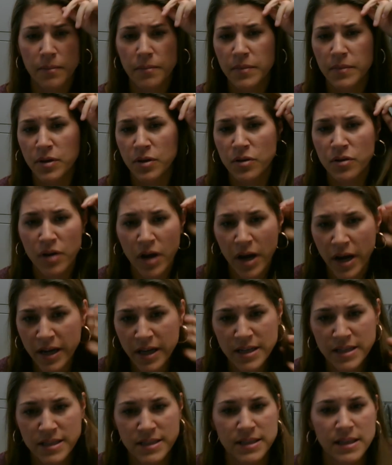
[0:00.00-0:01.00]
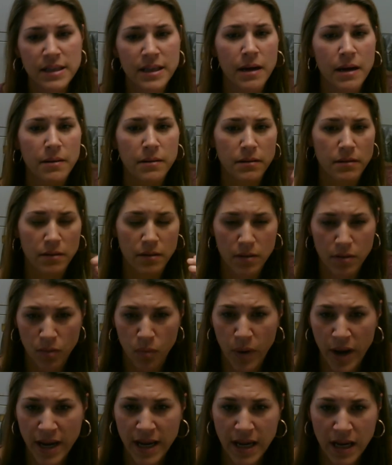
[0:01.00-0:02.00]
You're not going to see that
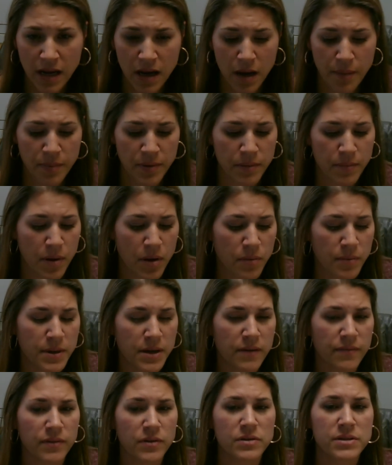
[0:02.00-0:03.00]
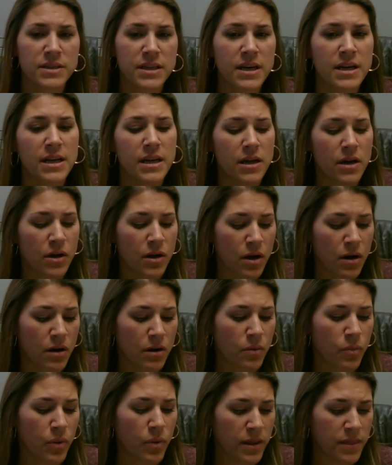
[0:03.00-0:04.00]
waking up in a moment of lucidity
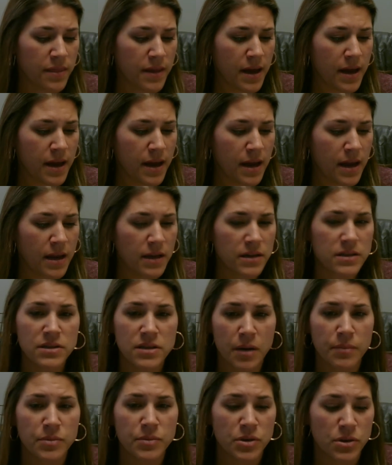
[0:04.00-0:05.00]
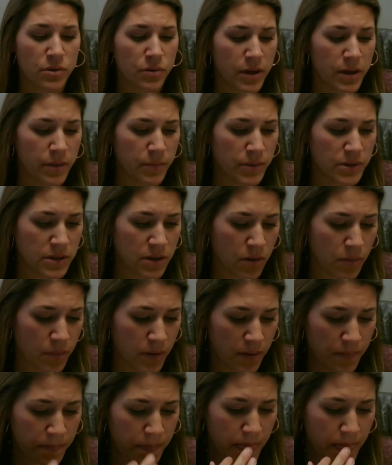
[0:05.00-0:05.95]
occurring with a subdural hematoma.